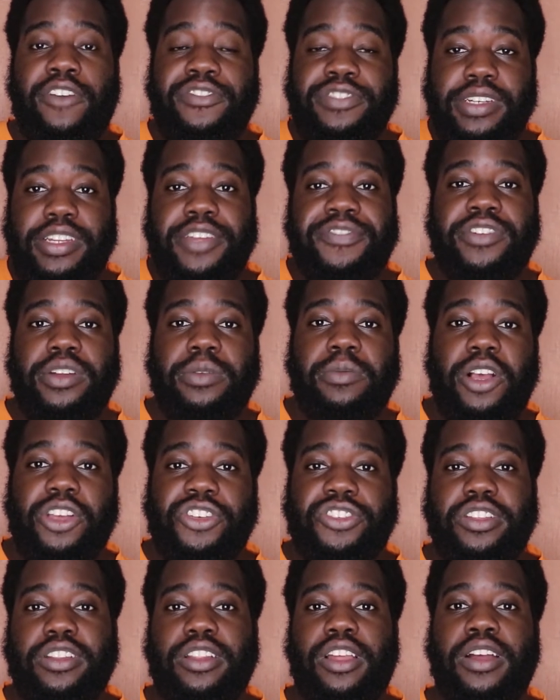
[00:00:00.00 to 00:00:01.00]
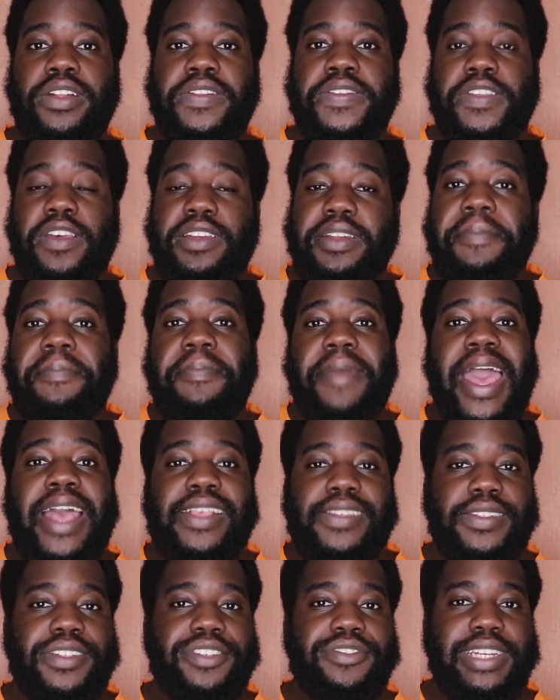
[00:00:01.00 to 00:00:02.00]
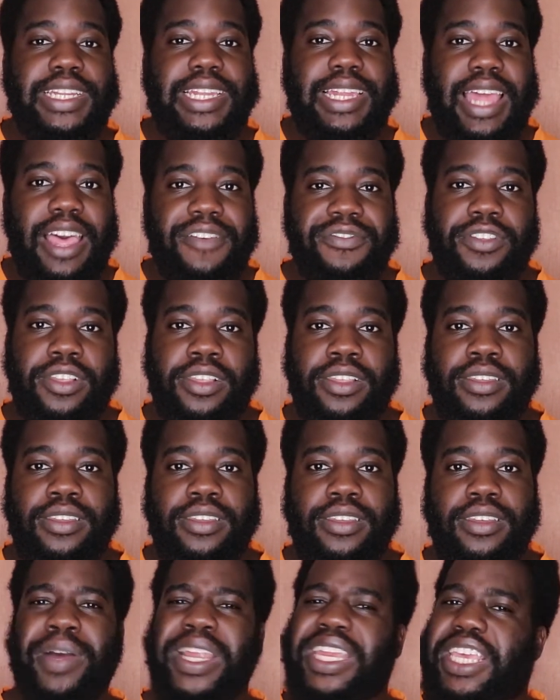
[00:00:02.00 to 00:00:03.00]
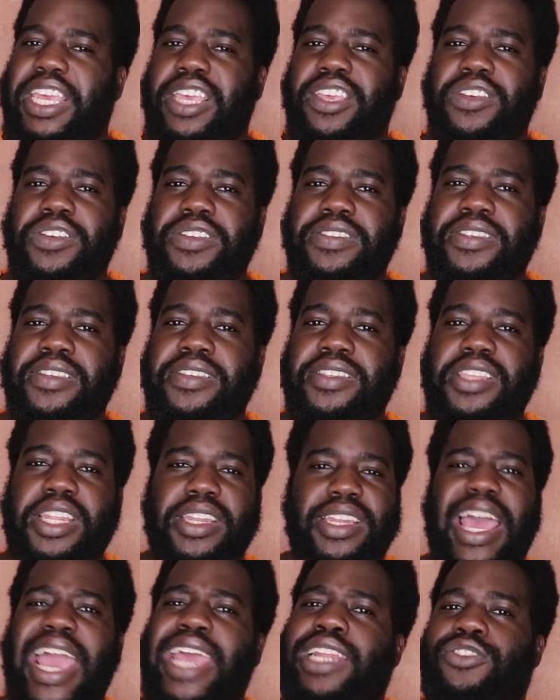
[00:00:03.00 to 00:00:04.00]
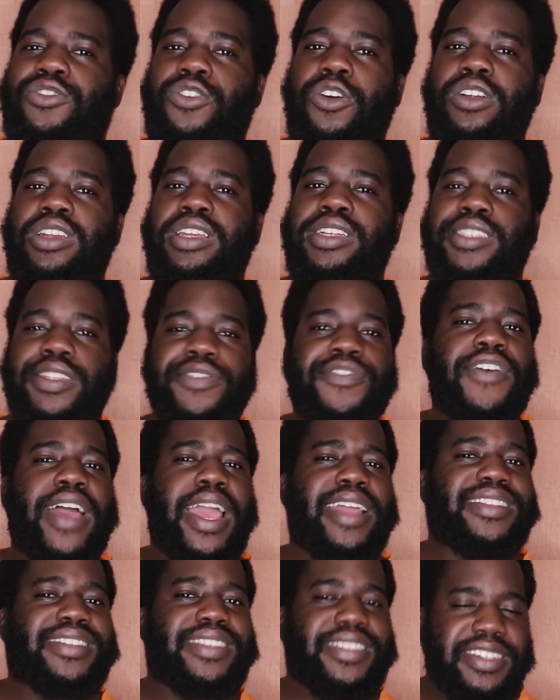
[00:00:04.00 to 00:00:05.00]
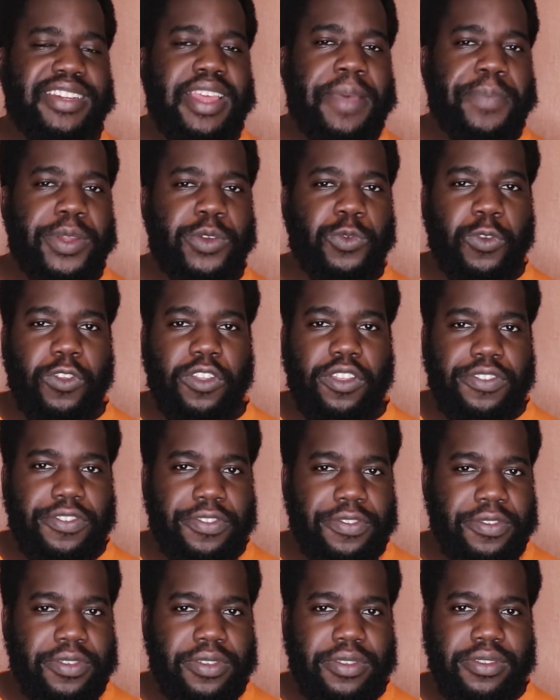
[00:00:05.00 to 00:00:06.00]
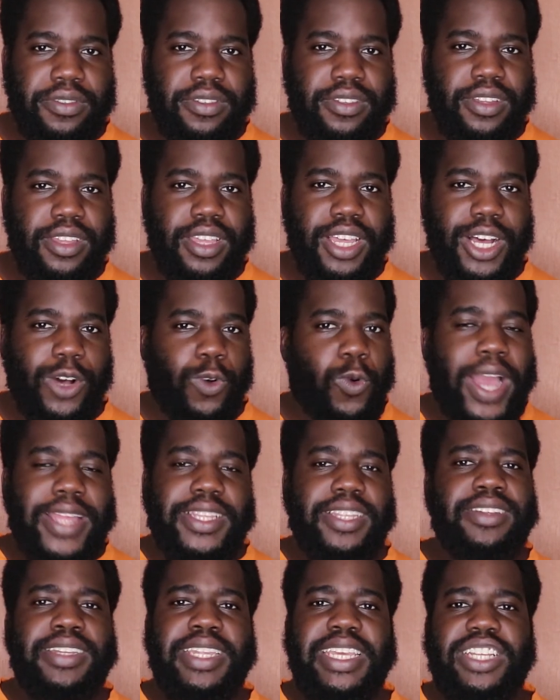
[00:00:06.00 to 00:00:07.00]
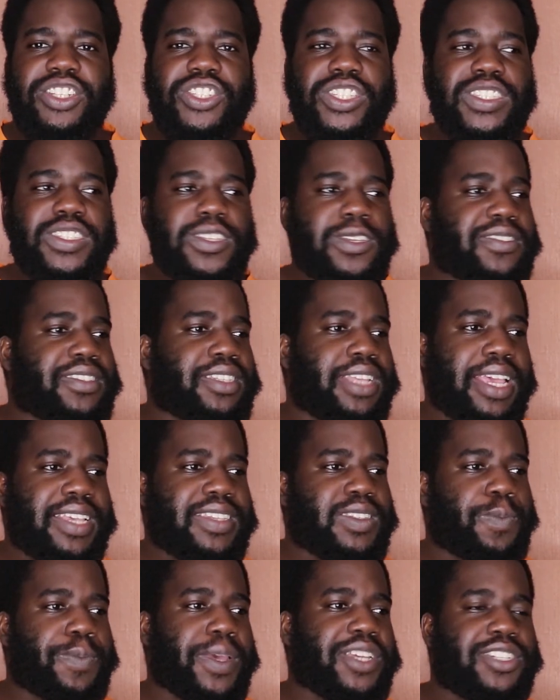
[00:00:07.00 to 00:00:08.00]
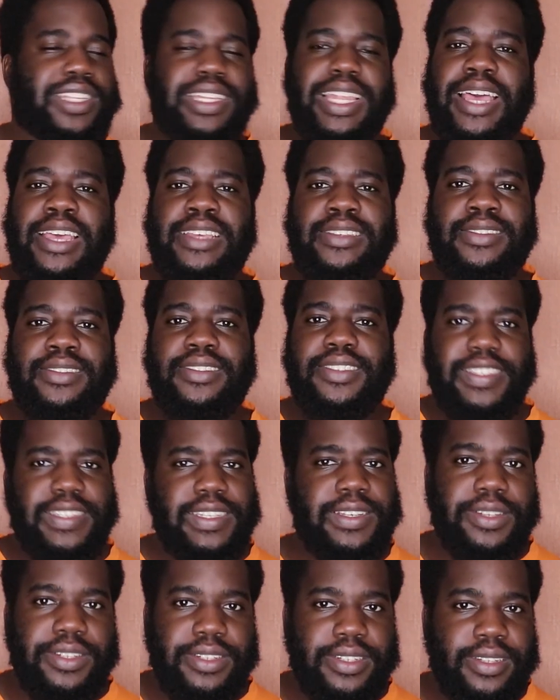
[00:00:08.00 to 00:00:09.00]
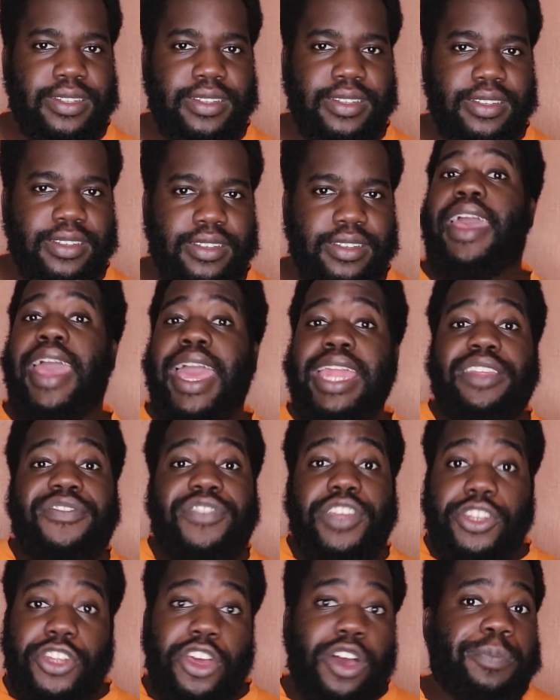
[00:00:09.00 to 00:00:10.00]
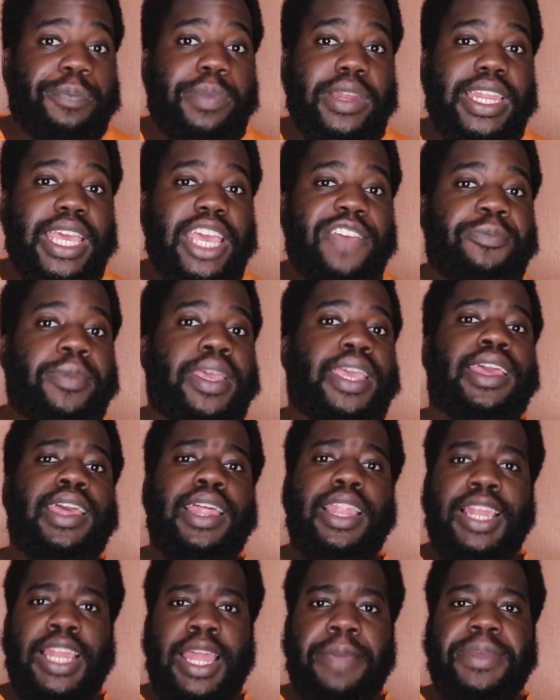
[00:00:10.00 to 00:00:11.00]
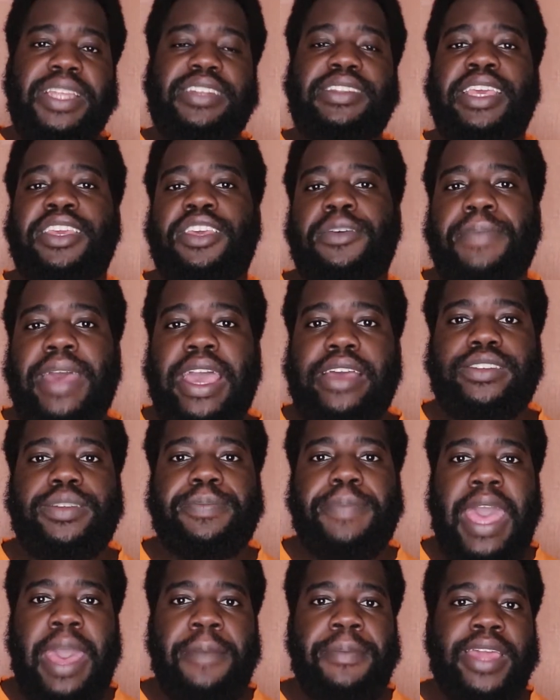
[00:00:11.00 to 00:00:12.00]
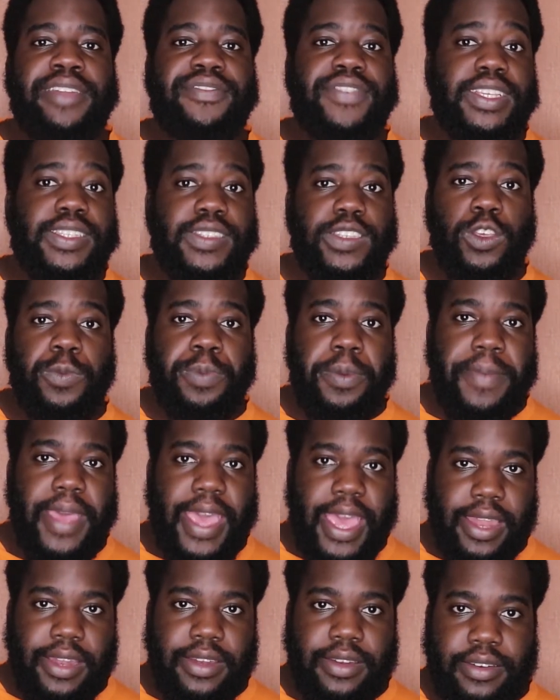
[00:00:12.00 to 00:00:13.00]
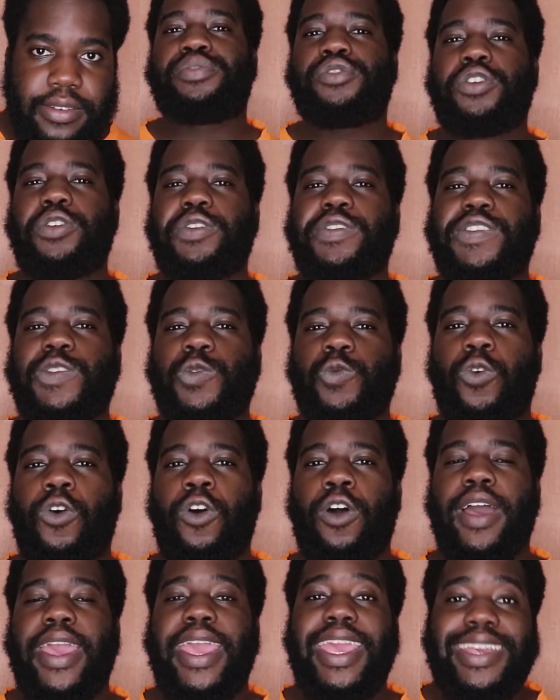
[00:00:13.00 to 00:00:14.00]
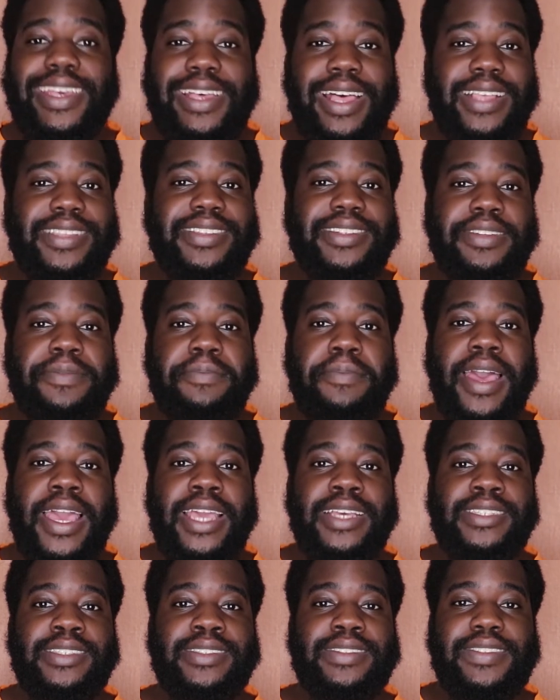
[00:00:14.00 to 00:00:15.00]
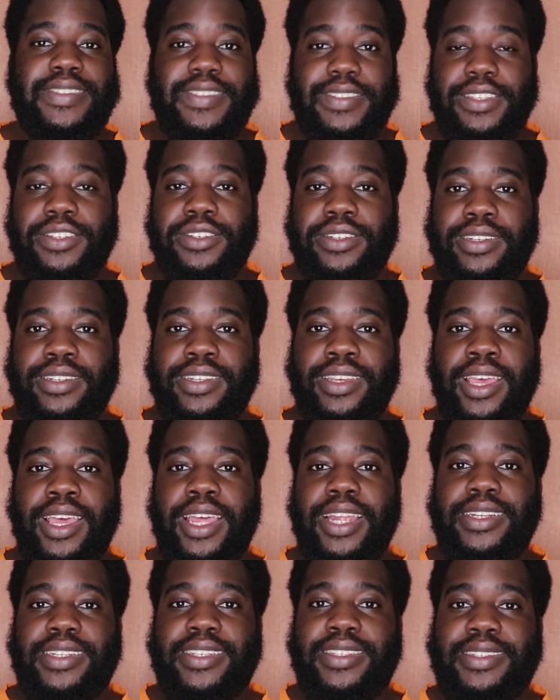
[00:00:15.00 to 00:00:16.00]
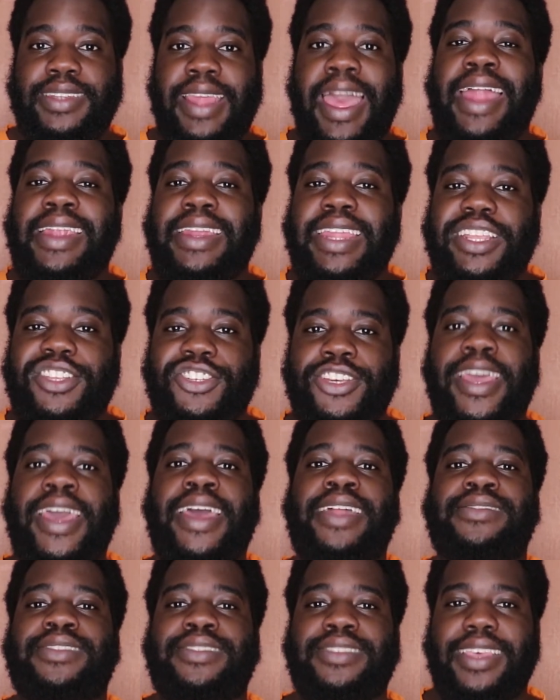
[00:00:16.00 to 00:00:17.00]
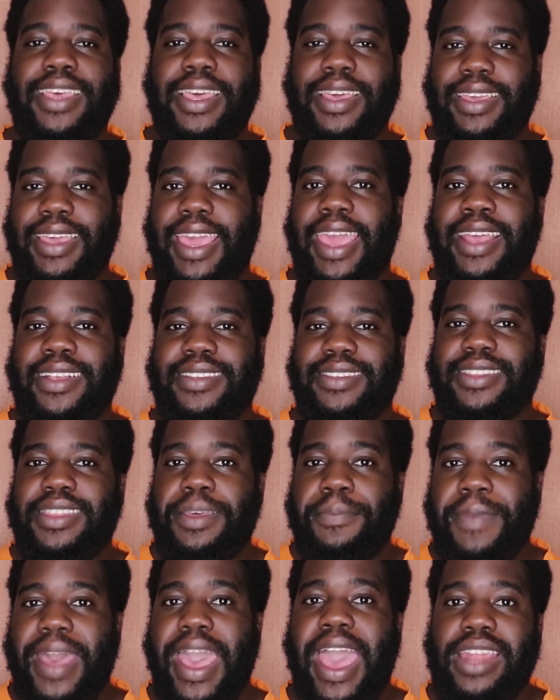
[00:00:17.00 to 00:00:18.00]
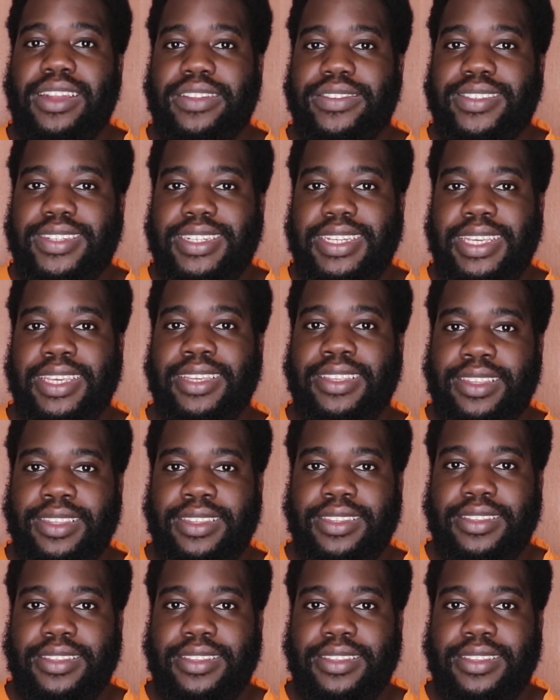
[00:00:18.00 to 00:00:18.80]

of different martial arts on a mastery level, but he uses the Nightcrawler to fight Steppenwolf. Why didn't he just use a specialized suit? And if you don't believe me, let me take you back to Batman v Superman. Bruce wore a customized suit to stand a chance against the Man of Steel.